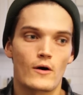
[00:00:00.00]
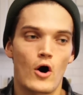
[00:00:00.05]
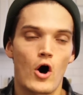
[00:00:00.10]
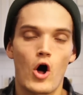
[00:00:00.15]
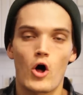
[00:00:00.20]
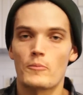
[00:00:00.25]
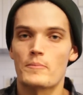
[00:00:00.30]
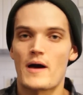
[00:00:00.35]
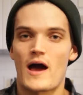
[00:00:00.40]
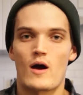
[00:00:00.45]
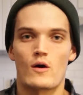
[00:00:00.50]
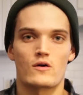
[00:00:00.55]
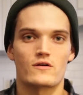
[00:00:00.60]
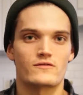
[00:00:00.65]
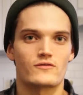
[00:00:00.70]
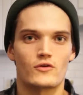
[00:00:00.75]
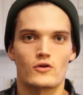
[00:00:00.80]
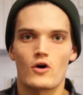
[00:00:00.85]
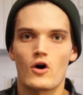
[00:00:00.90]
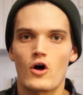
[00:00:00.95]

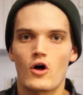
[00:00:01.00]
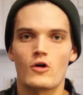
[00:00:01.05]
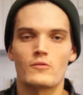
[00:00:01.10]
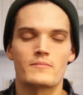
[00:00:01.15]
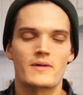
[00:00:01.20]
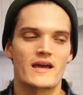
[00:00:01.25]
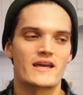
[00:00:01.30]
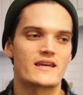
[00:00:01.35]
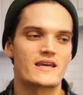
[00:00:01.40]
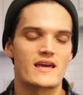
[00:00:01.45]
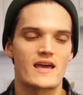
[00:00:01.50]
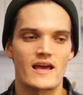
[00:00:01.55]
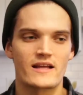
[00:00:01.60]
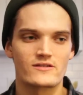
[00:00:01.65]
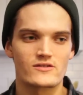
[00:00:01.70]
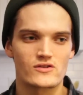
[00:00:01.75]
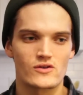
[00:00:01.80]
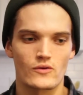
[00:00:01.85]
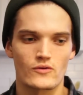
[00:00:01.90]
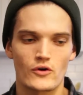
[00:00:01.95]
all-powerful, almighty.
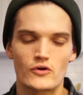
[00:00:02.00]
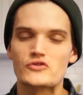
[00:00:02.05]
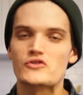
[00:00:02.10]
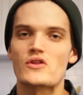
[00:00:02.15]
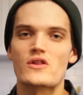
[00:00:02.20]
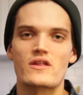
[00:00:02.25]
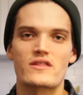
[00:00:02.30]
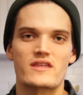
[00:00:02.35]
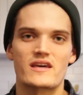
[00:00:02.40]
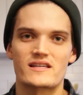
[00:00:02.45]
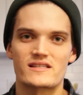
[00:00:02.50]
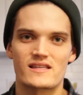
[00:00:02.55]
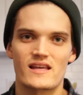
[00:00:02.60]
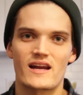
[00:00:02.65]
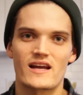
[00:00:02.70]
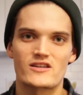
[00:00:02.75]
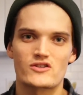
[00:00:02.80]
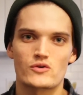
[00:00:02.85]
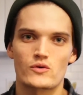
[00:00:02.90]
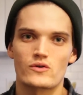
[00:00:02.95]
And so those are the things
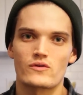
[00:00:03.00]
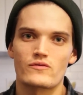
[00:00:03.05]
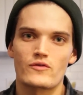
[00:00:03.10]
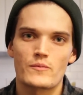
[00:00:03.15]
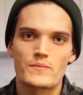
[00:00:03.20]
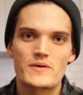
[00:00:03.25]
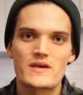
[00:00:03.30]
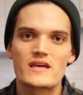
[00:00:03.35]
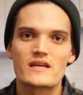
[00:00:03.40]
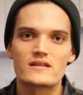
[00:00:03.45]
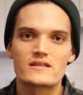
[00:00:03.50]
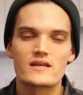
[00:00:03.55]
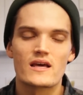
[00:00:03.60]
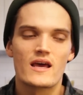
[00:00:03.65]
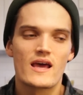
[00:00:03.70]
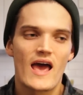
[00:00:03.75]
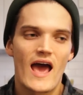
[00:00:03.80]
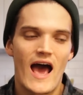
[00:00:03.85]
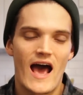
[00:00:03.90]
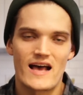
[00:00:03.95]
that I sort of repeat
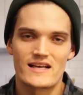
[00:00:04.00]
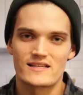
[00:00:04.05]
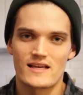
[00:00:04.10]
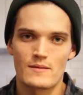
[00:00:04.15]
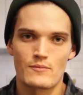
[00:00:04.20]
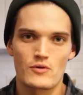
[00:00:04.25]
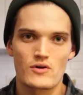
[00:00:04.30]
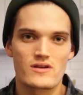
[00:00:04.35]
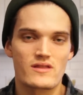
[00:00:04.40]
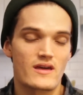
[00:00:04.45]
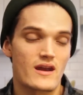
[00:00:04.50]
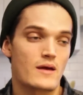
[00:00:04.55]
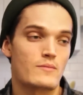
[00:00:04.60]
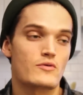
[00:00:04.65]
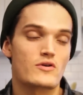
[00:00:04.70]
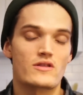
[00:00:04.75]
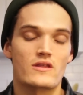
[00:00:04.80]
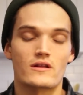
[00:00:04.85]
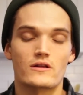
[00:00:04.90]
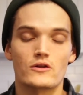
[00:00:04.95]
as I breathe in. I
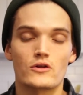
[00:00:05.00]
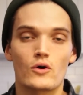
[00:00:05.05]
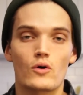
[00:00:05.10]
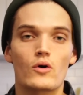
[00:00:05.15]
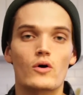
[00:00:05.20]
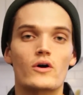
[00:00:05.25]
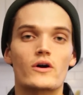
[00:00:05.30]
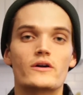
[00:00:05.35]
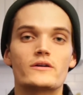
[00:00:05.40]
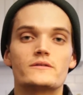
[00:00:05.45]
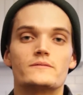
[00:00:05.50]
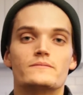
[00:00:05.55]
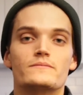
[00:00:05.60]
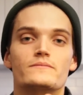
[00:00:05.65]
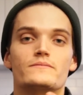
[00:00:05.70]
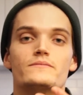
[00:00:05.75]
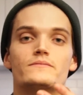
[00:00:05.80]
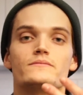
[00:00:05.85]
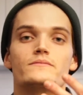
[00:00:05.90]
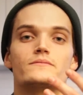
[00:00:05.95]
breathe in, Lord,
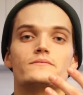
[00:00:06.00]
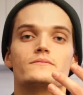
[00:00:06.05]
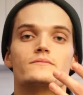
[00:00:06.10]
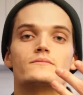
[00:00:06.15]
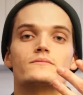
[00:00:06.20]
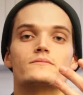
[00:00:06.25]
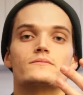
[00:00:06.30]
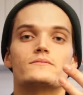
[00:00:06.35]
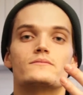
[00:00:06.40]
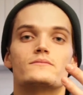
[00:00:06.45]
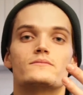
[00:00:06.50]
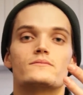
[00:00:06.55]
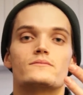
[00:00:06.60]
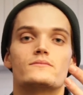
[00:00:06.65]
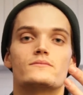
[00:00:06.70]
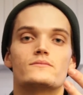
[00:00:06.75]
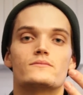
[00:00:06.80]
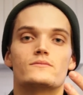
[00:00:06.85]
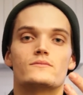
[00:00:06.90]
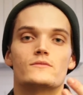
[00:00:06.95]

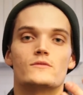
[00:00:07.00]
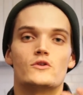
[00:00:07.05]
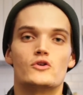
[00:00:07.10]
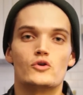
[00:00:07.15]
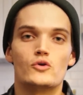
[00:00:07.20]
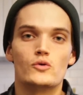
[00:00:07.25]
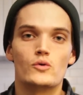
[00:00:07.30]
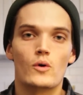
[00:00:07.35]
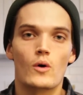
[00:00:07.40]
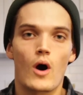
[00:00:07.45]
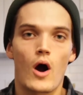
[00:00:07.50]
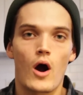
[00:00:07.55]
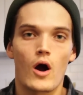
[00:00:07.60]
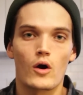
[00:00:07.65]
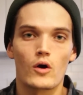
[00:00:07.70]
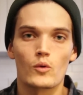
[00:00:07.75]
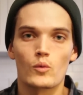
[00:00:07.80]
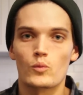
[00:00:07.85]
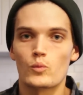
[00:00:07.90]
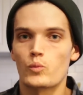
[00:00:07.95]
You
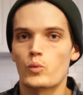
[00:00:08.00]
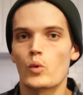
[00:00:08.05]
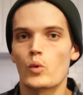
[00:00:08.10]
are